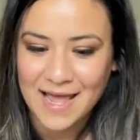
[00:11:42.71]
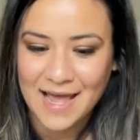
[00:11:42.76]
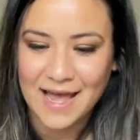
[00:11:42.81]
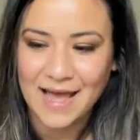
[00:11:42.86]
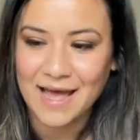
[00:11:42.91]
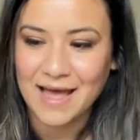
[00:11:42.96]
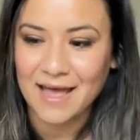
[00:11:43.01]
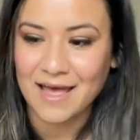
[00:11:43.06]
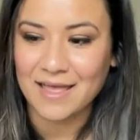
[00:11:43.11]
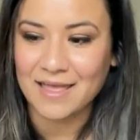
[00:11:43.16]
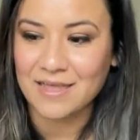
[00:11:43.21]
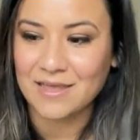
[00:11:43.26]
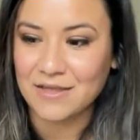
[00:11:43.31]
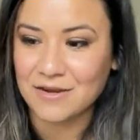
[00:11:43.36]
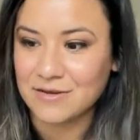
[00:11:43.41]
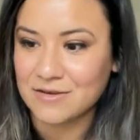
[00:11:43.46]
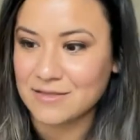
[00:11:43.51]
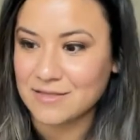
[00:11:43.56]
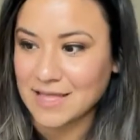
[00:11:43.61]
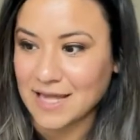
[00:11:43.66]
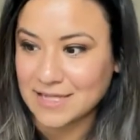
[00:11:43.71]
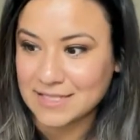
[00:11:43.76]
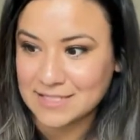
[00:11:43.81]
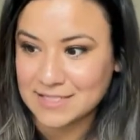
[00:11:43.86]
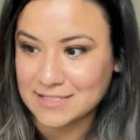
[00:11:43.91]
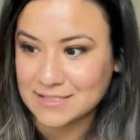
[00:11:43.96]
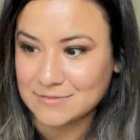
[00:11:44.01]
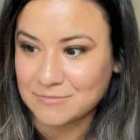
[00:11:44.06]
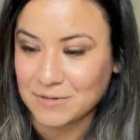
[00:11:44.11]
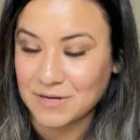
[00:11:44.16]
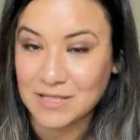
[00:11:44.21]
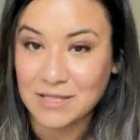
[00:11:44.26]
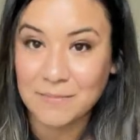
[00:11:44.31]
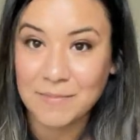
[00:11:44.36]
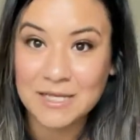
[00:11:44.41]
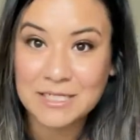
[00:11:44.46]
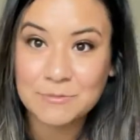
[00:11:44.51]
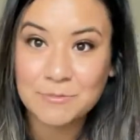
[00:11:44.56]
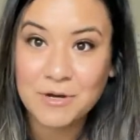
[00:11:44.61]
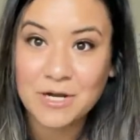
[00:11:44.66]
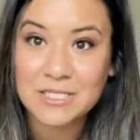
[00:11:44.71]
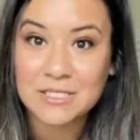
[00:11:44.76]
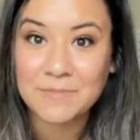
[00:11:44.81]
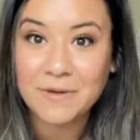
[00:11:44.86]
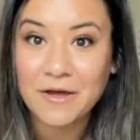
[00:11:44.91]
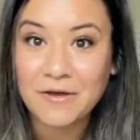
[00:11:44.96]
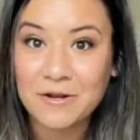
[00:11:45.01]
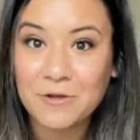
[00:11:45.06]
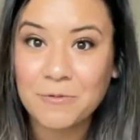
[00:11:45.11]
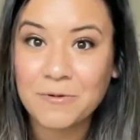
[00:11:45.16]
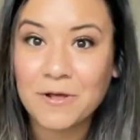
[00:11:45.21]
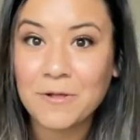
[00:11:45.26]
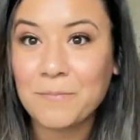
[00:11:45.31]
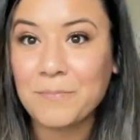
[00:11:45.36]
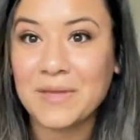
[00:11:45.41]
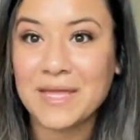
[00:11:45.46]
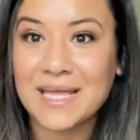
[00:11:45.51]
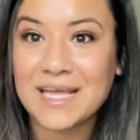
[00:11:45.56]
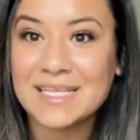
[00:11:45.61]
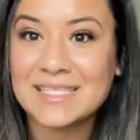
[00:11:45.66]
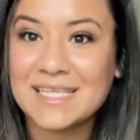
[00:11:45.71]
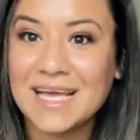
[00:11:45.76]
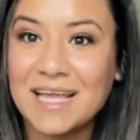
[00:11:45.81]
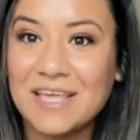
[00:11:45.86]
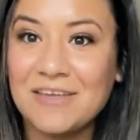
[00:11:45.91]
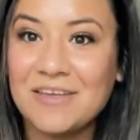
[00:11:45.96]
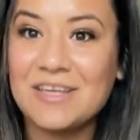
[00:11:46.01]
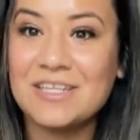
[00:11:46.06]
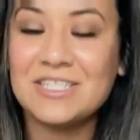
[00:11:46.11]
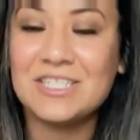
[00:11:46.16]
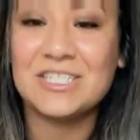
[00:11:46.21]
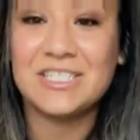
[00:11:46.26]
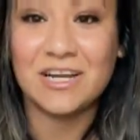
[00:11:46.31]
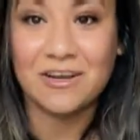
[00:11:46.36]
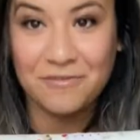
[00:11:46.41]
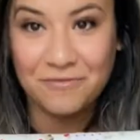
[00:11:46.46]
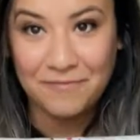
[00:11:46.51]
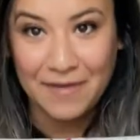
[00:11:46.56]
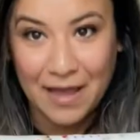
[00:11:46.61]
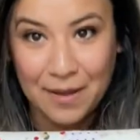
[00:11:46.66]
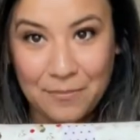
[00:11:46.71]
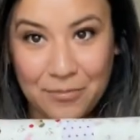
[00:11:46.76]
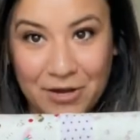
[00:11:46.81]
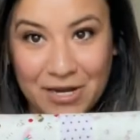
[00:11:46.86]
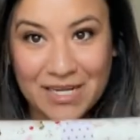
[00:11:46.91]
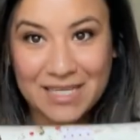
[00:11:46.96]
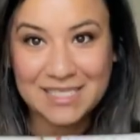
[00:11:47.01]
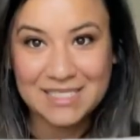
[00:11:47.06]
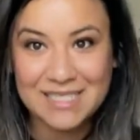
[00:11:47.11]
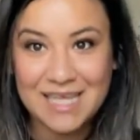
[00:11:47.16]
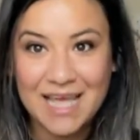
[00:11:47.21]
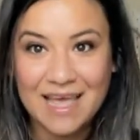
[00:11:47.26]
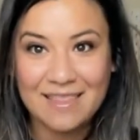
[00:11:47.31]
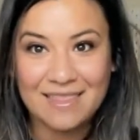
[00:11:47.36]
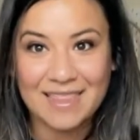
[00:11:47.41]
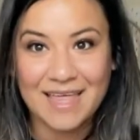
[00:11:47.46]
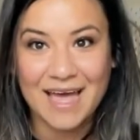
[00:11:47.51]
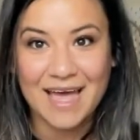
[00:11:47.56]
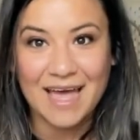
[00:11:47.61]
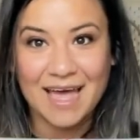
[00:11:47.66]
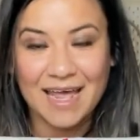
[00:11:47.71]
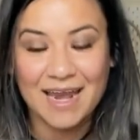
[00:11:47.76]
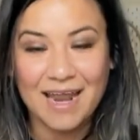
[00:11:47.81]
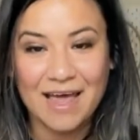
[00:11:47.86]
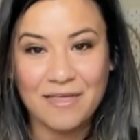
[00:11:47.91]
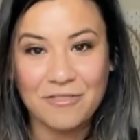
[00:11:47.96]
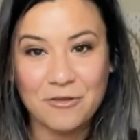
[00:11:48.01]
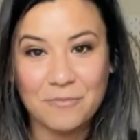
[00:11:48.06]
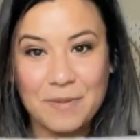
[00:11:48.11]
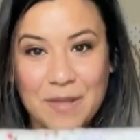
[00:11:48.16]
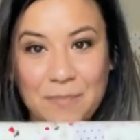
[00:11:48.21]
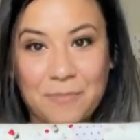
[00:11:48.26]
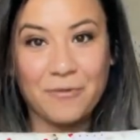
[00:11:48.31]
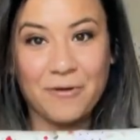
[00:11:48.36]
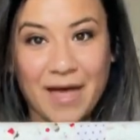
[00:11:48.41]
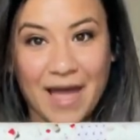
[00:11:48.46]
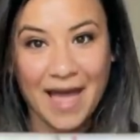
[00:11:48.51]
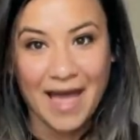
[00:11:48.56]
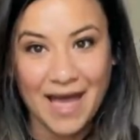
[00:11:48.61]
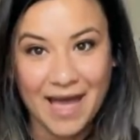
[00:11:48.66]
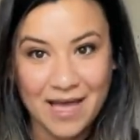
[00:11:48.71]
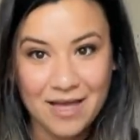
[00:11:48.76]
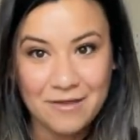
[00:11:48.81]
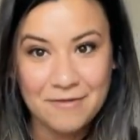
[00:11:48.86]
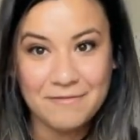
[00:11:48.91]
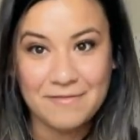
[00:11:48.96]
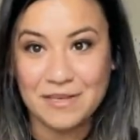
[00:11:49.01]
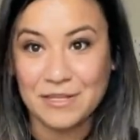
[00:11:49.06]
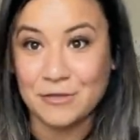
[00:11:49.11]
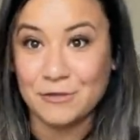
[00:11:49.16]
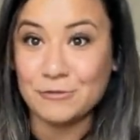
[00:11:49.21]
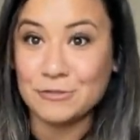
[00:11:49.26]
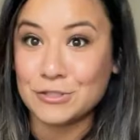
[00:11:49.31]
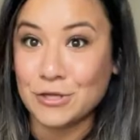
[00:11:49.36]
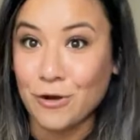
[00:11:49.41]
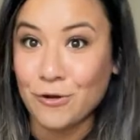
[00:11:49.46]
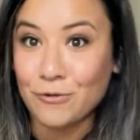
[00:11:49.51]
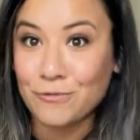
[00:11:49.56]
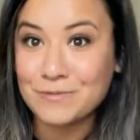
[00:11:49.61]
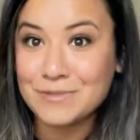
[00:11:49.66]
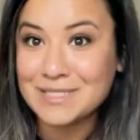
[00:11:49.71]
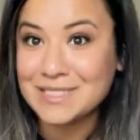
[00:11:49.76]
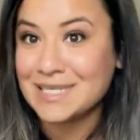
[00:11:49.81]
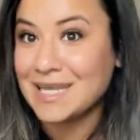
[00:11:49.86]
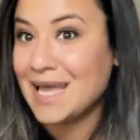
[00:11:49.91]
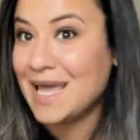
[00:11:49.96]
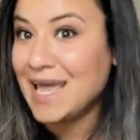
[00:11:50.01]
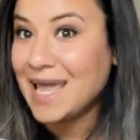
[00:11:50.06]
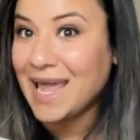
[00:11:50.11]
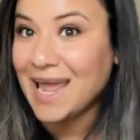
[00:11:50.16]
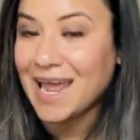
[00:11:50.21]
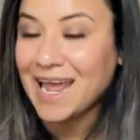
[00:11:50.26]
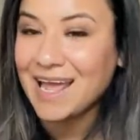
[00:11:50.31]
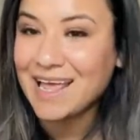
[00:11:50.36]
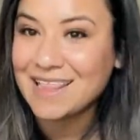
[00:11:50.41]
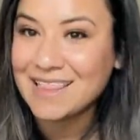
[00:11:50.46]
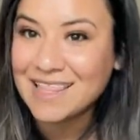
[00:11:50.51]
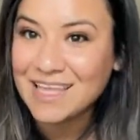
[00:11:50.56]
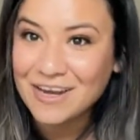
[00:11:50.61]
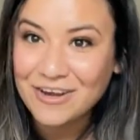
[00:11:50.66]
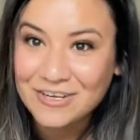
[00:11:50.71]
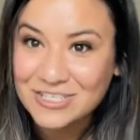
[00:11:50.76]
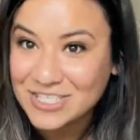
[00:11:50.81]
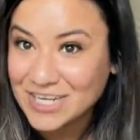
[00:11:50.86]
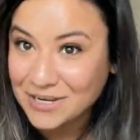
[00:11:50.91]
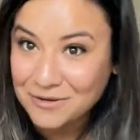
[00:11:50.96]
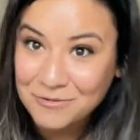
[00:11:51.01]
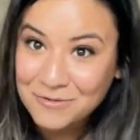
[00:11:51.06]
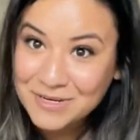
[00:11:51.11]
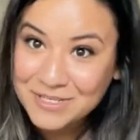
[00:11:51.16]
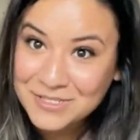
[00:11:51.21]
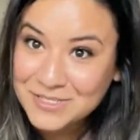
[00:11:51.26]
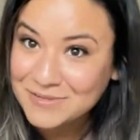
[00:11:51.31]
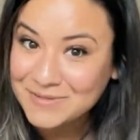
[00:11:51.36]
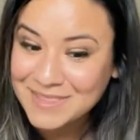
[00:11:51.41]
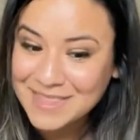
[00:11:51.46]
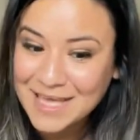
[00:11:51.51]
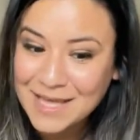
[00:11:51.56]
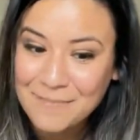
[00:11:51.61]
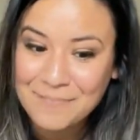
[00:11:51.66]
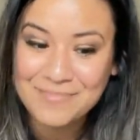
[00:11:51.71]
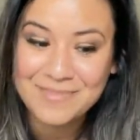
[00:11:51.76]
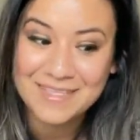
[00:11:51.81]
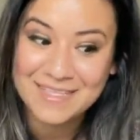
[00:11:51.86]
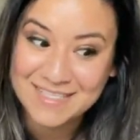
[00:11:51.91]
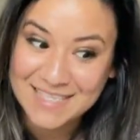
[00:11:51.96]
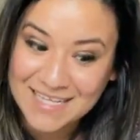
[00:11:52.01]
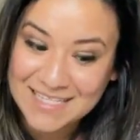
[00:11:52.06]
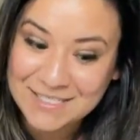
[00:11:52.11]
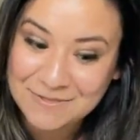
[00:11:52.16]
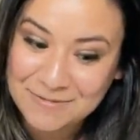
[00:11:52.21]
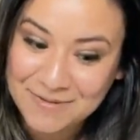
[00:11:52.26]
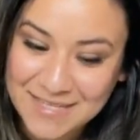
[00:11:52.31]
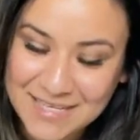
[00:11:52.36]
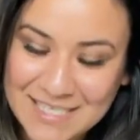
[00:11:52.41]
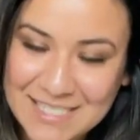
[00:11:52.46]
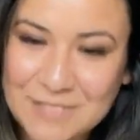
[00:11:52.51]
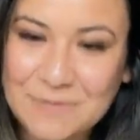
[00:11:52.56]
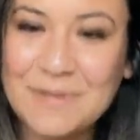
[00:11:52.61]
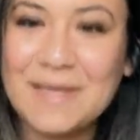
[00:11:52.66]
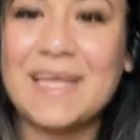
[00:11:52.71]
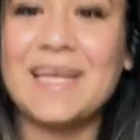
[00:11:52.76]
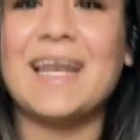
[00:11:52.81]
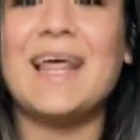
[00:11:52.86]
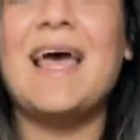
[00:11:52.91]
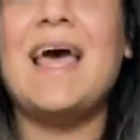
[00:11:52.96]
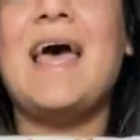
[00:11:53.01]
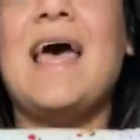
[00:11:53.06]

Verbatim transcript: Uh, you, that's one of the best parts about a quilt bee is that you can share fabrics that other people have and you don't, and they're generous with them, so that's really sweet.